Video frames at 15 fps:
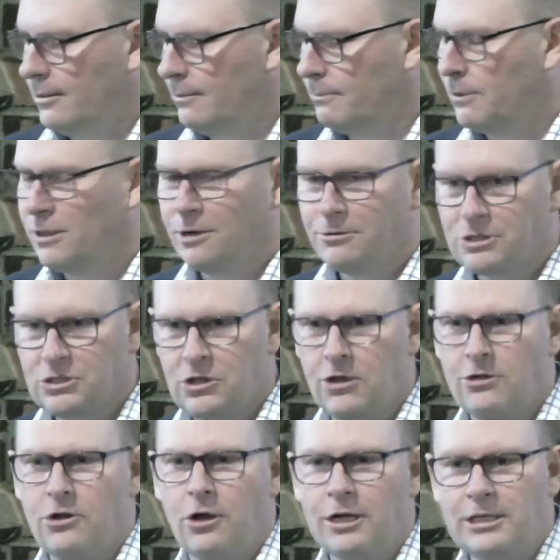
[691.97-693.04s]
But there are
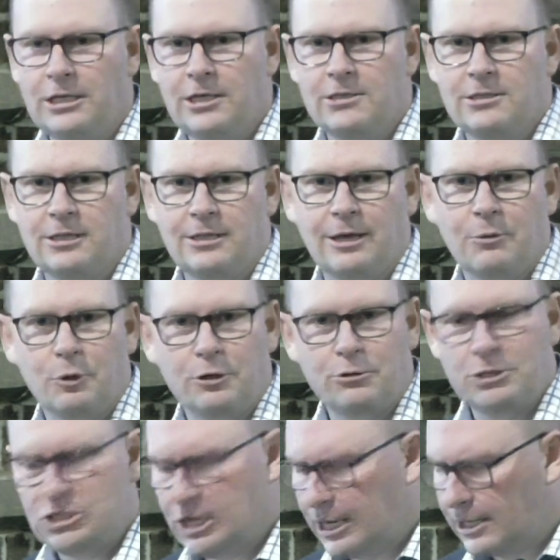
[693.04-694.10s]
certain ideas that they want to
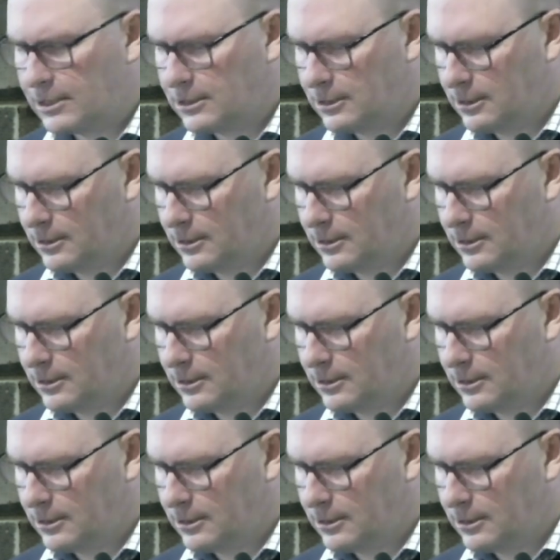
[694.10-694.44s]
reject.